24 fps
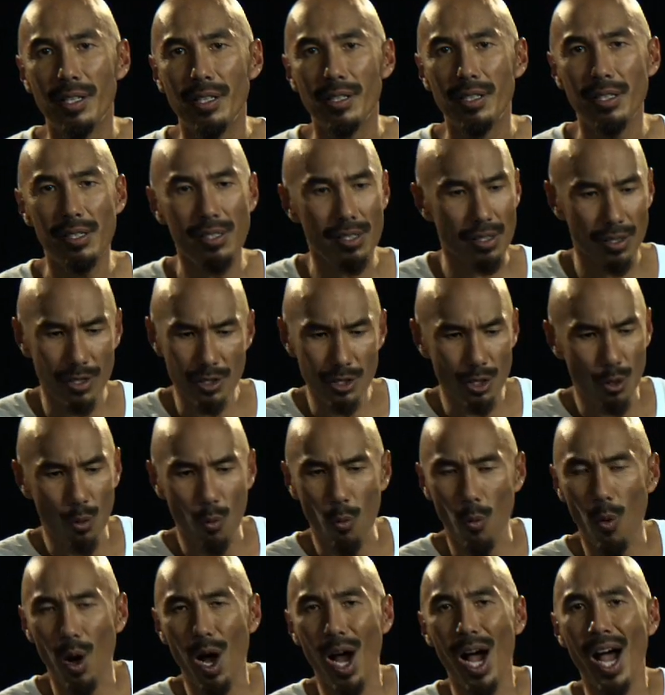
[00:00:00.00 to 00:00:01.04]
There's a
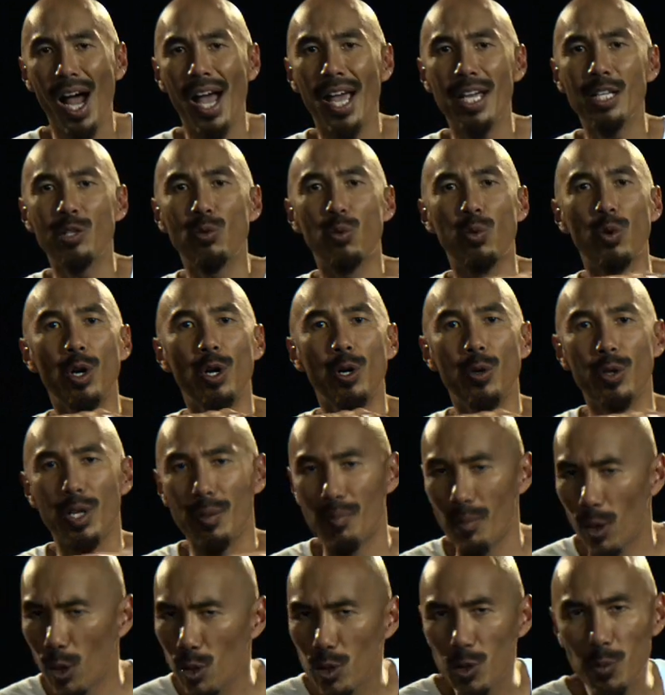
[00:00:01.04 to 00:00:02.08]
wide road, and
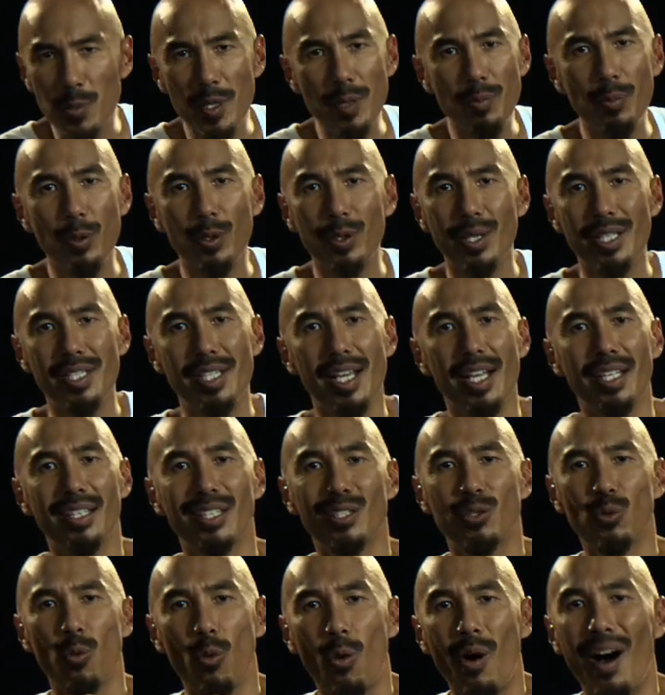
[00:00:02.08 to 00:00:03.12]
most people are going to take
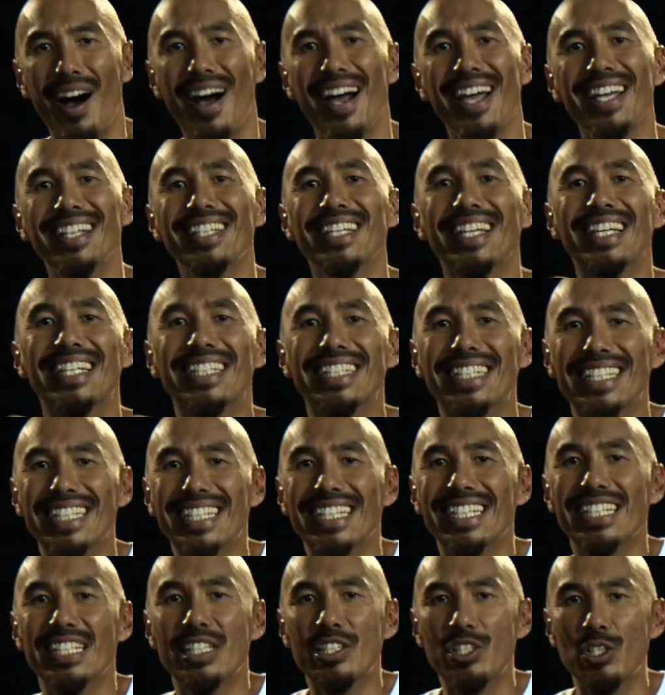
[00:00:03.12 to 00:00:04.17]
this wide and
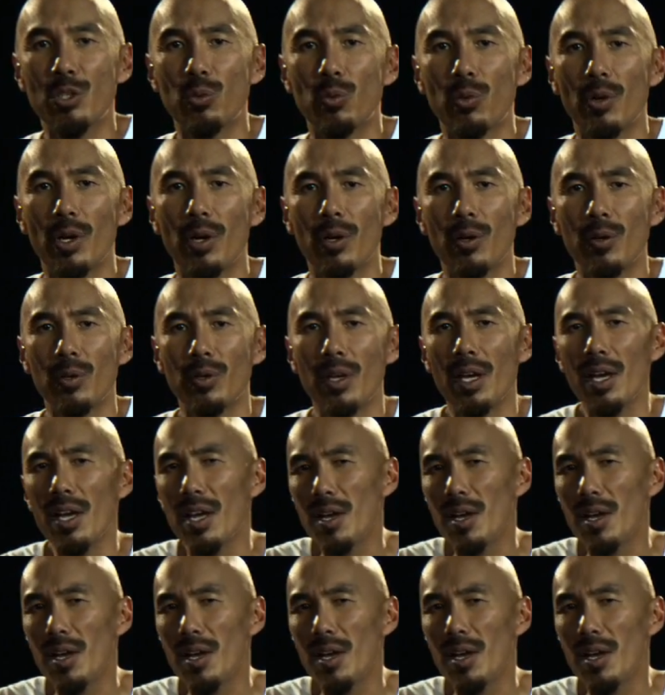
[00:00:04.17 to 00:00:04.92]
easy road,